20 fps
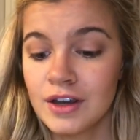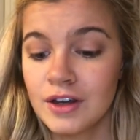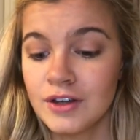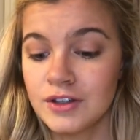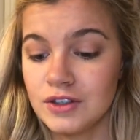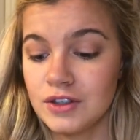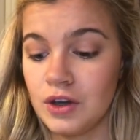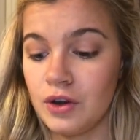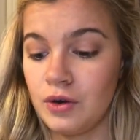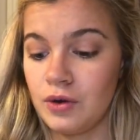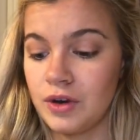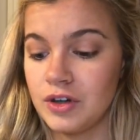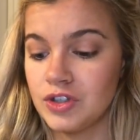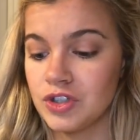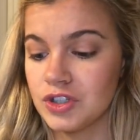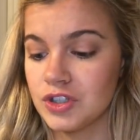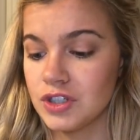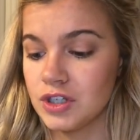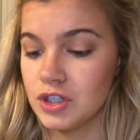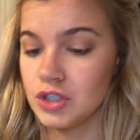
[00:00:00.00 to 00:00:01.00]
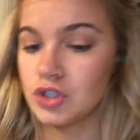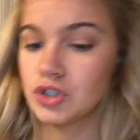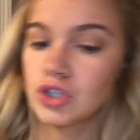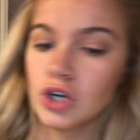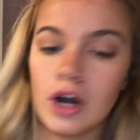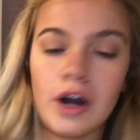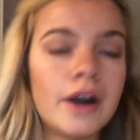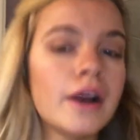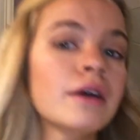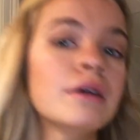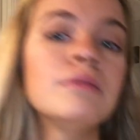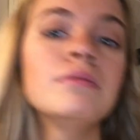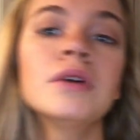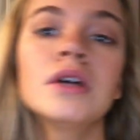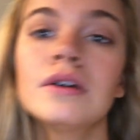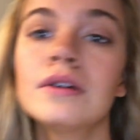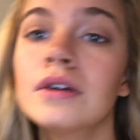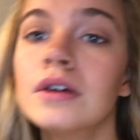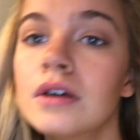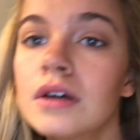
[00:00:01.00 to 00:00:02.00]
So I just dot
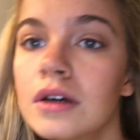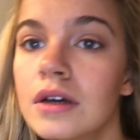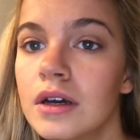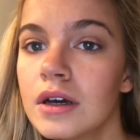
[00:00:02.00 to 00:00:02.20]
them,